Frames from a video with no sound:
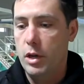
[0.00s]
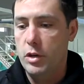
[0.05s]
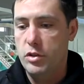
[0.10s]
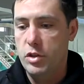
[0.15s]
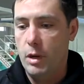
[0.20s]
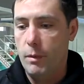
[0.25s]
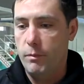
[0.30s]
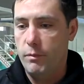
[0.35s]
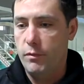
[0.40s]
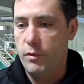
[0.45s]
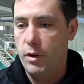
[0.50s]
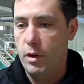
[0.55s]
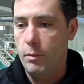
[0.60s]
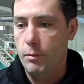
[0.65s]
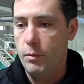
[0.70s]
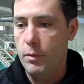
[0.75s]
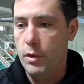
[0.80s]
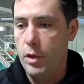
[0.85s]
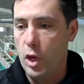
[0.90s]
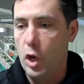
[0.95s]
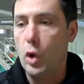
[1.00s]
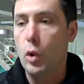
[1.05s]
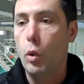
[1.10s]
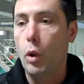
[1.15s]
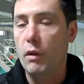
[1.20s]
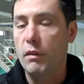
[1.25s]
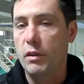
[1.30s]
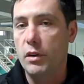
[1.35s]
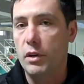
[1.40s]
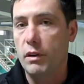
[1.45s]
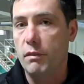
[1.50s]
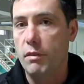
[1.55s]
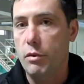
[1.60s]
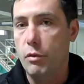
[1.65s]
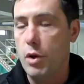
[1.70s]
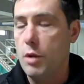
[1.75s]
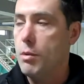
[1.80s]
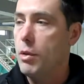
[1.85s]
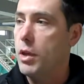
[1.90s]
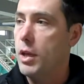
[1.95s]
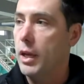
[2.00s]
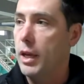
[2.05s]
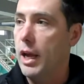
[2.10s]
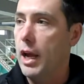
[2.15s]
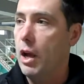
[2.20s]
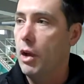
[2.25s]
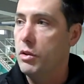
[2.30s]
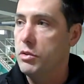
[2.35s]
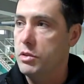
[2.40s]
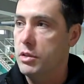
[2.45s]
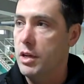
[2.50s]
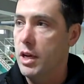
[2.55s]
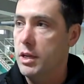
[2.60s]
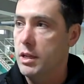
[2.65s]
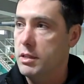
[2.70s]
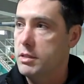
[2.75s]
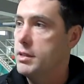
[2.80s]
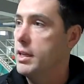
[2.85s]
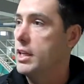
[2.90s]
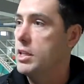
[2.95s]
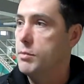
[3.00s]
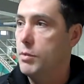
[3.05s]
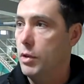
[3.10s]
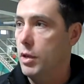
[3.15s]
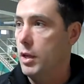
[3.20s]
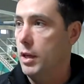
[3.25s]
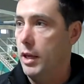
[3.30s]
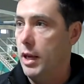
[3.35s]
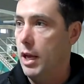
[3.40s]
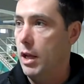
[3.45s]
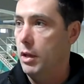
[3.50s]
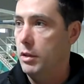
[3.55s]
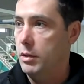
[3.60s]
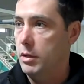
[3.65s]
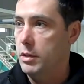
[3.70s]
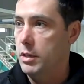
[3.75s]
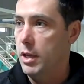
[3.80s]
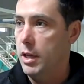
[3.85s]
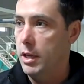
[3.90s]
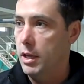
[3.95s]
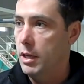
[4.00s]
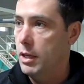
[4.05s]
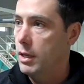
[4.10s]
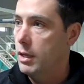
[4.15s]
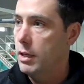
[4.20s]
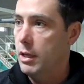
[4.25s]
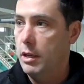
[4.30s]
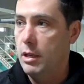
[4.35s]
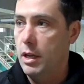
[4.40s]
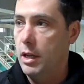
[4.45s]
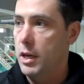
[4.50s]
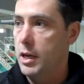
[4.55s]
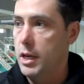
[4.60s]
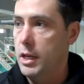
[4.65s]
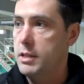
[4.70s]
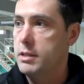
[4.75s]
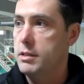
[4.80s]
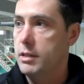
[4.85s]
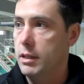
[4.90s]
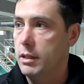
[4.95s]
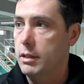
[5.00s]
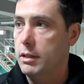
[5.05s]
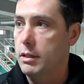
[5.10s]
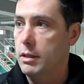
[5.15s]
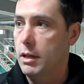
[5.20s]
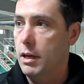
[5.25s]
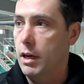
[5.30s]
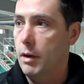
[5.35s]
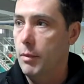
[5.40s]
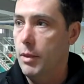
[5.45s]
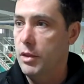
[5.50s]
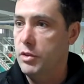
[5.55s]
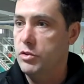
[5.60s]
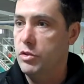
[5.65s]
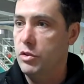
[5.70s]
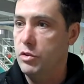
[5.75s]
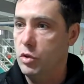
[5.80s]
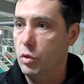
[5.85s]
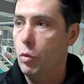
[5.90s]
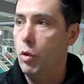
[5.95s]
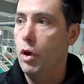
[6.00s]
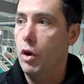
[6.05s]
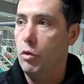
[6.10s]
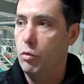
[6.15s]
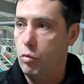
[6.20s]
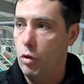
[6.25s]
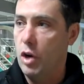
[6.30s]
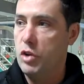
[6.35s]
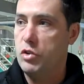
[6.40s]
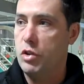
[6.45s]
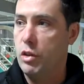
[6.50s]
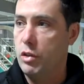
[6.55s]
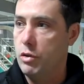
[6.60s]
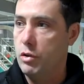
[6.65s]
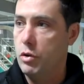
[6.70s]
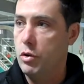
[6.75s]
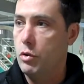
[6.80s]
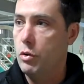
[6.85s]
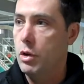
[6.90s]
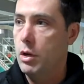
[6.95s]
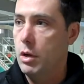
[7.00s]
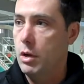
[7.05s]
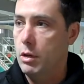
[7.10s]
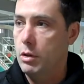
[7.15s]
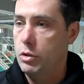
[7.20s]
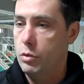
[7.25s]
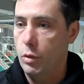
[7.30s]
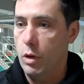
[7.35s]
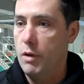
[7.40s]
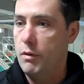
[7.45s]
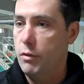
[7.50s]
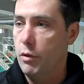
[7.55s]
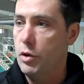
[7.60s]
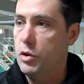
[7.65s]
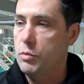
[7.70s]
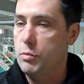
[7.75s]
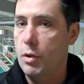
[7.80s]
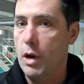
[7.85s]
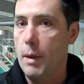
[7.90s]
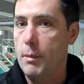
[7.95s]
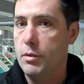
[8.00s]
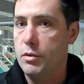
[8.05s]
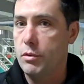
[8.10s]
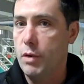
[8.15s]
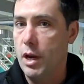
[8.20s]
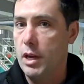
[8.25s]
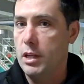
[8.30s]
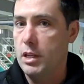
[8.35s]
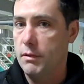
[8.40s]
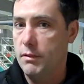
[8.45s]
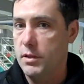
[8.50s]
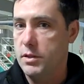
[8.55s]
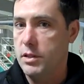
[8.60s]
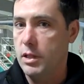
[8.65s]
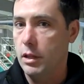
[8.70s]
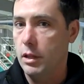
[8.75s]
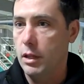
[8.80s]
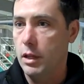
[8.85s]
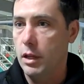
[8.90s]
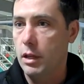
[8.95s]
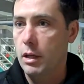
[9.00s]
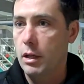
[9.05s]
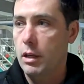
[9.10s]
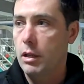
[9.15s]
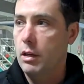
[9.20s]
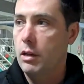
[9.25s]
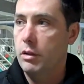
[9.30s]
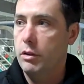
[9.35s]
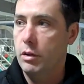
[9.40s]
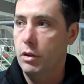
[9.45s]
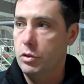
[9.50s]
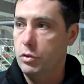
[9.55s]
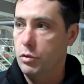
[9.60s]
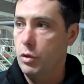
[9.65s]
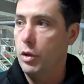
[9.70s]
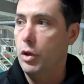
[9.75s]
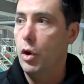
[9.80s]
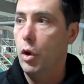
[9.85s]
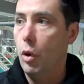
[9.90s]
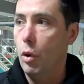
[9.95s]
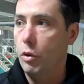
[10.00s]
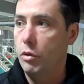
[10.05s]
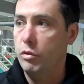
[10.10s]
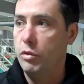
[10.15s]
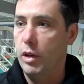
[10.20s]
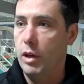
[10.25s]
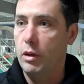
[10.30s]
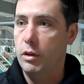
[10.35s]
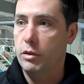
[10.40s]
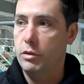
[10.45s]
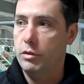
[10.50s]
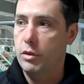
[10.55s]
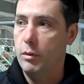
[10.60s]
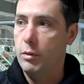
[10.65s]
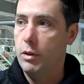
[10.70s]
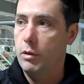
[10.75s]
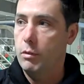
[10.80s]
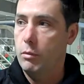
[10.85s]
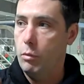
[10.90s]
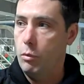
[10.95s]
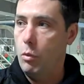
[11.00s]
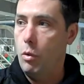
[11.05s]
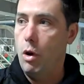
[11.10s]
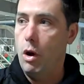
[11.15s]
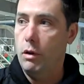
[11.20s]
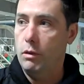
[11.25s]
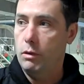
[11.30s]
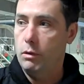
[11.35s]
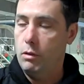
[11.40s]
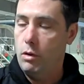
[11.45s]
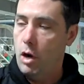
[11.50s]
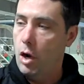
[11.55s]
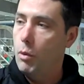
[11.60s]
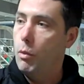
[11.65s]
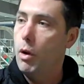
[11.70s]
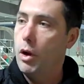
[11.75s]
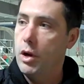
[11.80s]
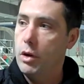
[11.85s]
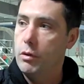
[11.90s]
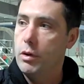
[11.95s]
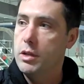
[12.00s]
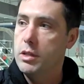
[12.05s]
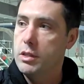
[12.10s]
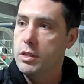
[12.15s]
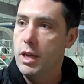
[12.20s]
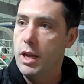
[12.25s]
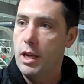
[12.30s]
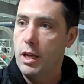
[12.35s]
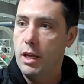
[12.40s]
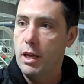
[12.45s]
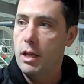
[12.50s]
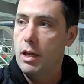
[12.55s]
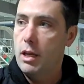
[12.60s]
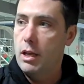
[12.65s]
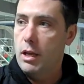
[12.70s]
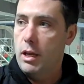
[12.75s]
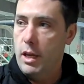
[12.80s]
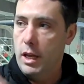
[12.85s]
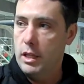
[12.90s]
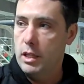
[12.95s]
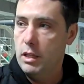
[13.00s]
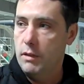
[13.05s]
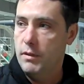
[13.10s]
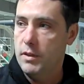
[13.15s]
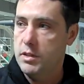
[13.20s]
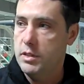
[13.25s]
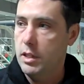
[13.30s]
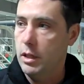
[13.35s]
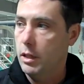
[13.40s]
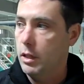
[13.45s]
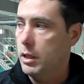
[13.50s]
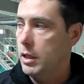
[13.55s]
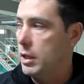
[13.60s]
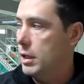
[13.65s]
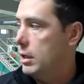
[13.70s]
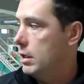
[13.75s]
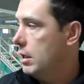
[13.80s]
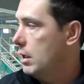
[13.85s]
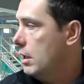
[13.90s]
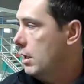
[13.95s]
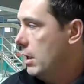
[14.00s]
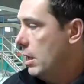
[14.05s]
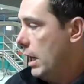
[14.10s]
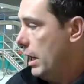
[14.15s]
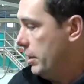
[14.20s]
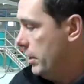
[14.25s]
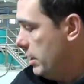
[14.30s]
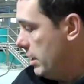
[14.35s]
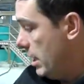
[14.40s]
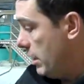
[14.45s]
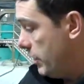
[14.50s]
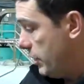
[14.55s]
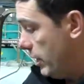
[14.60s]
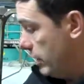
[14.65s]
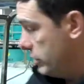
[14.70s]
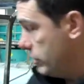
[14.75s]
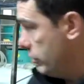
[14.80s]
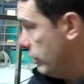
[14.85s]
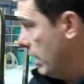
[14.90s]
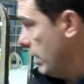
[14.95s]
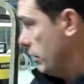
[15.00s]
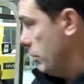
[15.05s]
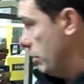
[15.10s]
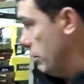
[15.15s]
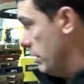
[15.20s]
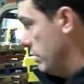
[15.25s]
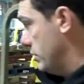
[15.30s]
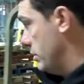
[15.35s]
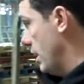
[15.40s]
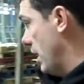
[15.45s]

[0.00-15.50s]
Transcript: jumped from the equivalent of 3 million gallons a day to 6 million gallons a day in an instant. That's just the water rushing through 24-inch pipes right into the facility. So it's really wholesale. It's from the raw water intake into the facility, underneath us right through this